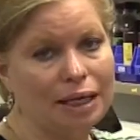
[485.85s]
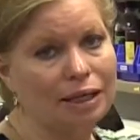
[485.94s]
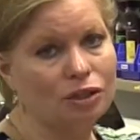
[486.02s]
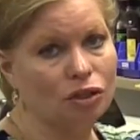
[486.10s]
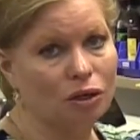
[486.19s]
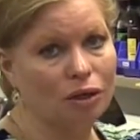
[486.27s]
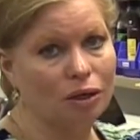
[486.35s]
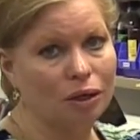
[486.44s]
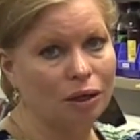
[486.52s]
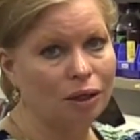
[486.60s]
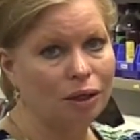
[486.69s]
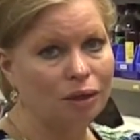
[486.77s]
stain
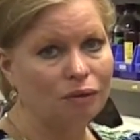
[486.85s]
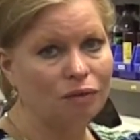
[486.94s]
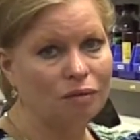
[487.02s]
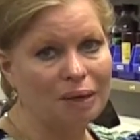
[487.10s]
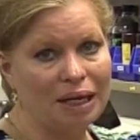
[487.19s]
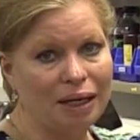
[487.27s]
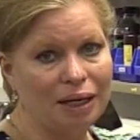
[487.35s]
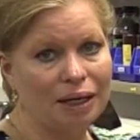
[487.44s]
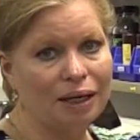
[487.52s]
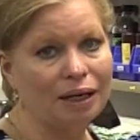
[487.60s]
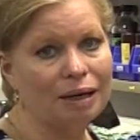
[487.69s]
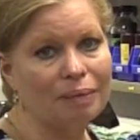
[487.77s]
darker for me,
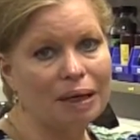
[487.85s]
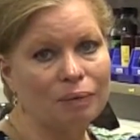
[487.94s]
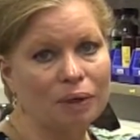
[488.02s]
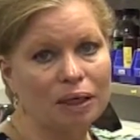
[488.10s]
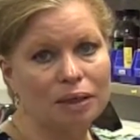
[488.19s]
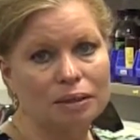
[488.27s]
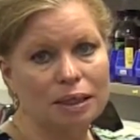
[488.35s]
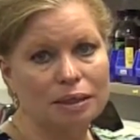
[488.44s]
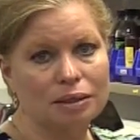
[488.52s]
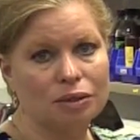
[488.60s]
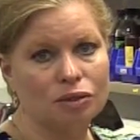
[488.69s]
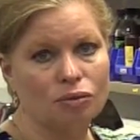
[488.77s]
and I might run a
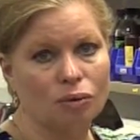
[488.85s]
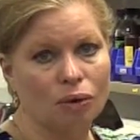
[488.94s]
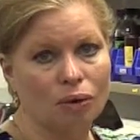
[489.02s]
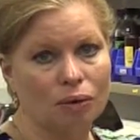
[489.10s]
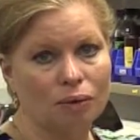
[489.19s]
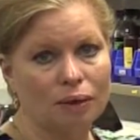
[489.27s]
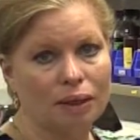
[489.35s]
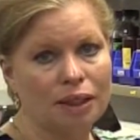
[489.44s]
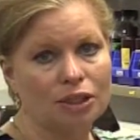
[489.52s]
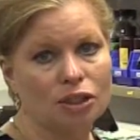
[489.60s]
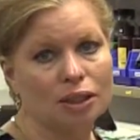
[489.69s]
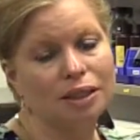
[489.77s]
test control
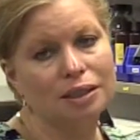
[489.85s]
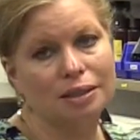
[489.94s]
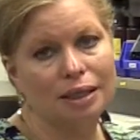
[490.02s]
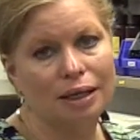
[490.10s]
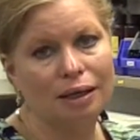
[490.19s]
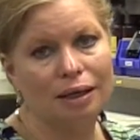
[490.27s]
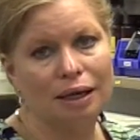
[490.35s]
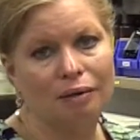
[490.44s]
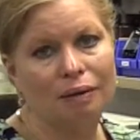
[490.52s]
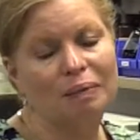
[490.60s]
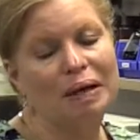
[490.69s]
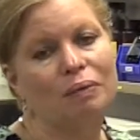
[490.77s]
initially to see
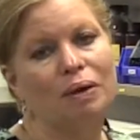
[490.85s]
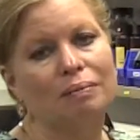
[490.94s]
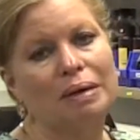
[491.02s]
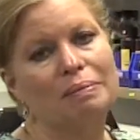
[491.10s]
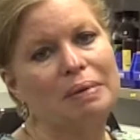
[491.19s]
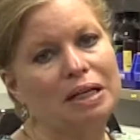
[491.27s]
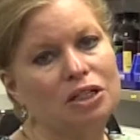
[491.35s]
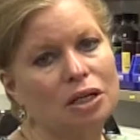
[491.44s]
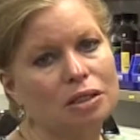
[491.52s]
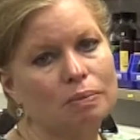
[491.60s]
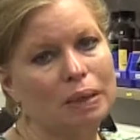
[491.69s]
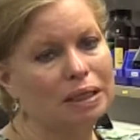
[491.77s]
how I might want to make my
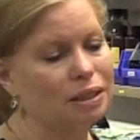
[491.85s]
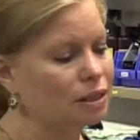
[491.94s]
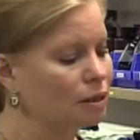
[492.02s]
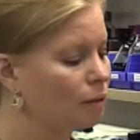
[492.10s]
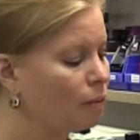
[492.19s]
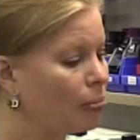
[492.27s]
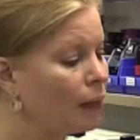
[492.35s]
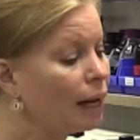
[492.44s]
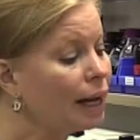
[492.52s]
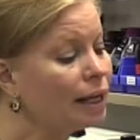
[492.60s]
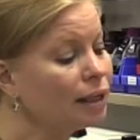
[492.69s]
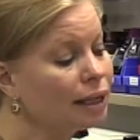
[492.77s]
adjustments.
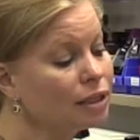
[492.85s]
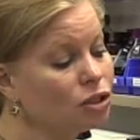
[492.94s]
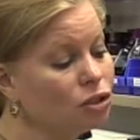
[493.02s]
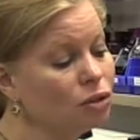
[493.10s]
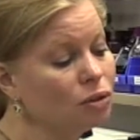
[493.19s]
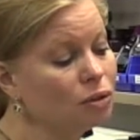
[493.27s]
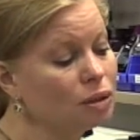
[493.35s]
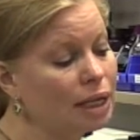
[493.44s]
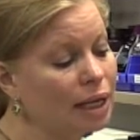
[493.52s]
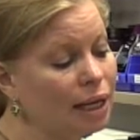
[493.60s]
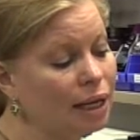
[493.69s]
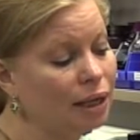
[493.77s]
I like to use
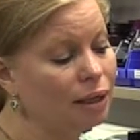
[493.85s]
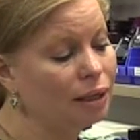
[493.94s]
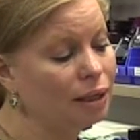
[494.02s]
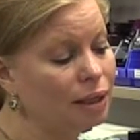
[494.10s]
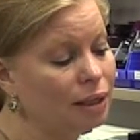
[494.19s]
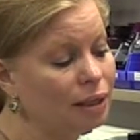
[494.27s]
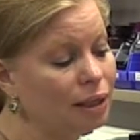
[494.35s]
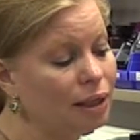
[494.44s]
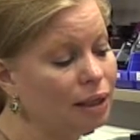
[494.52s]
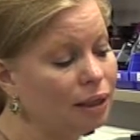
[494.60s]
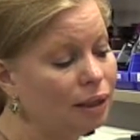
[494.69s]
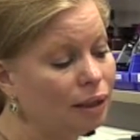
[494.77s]
a
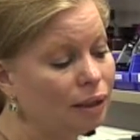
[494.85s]
kidney,